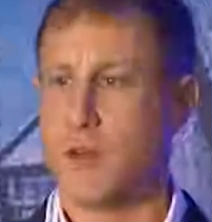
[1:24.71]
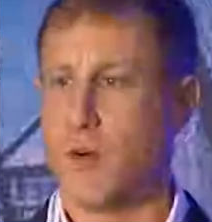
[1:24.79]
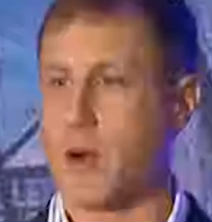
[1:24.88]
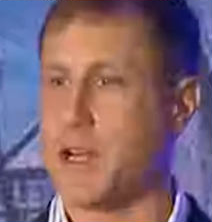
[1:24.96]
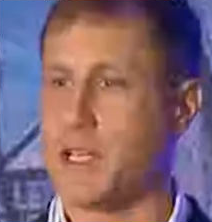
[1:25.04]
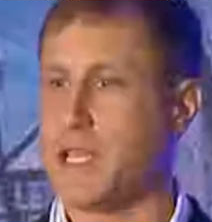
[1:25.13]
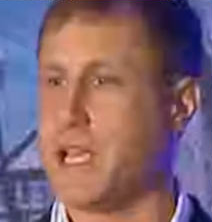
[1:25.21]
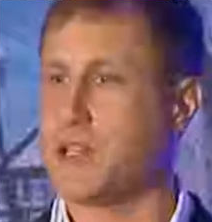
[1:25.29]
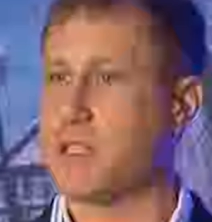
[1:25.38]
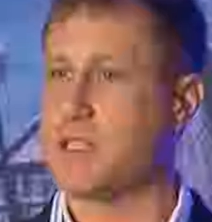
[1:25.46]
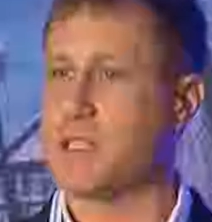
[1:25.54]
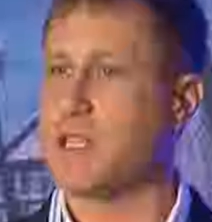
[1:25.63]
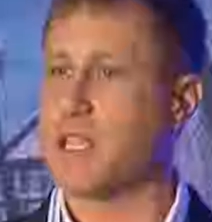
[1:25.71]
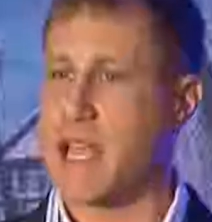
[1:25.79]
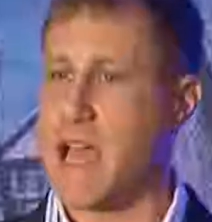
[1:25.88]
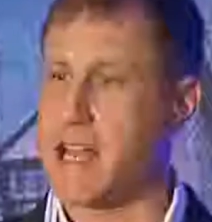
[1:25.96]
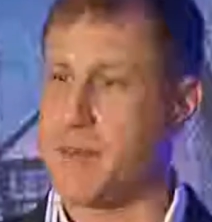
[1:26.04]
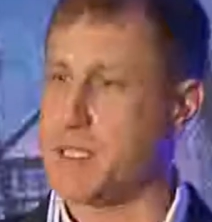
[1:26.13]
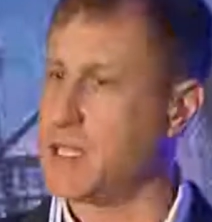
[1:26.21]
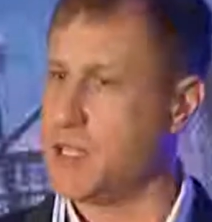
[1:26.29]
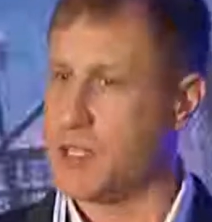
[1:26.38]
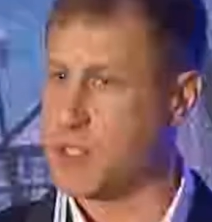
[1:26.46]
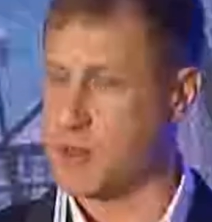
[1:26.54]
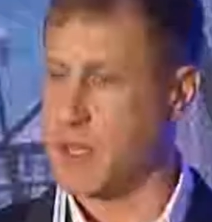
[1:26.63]
organizations in the cannabis
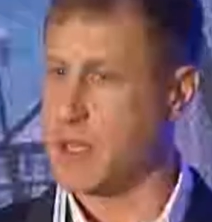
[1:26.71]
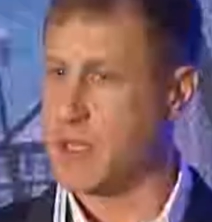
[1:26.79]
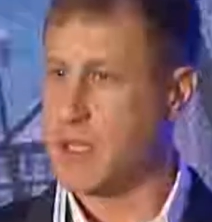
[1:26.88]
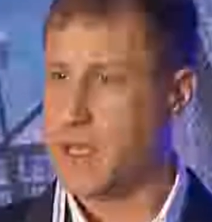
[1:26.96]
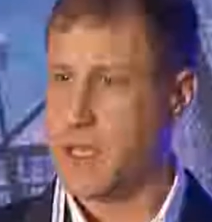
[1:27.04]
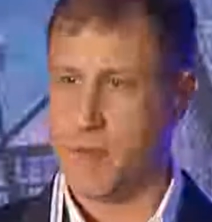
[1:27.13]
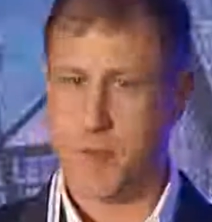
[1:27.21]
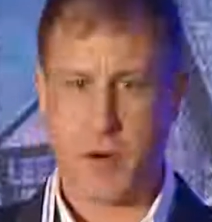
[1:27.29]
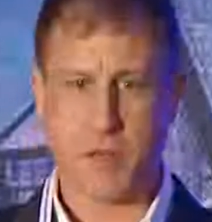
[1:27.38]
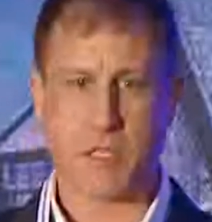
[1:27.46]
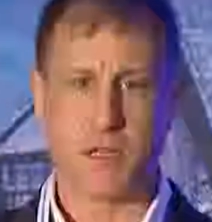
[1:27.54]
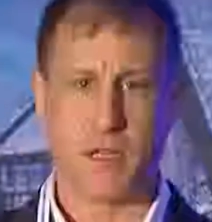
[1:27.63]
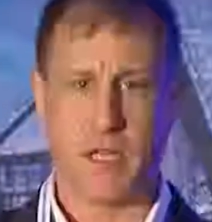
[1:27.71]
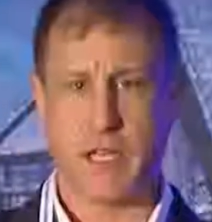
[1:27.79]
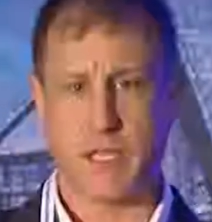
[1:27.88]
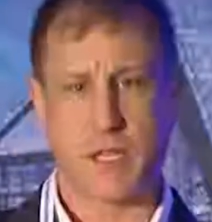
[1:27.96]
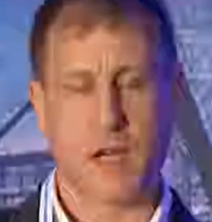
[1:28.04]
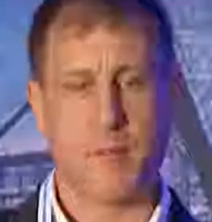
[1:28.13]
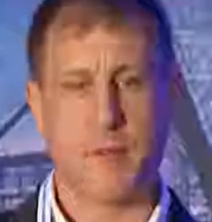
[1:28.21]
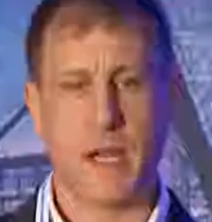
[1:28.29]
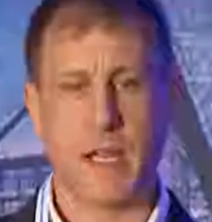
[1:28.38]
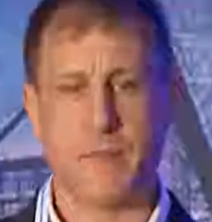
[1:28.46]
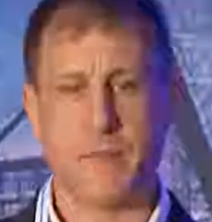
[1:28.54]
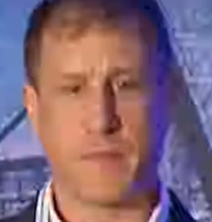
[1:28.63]
industry, him personally, his company.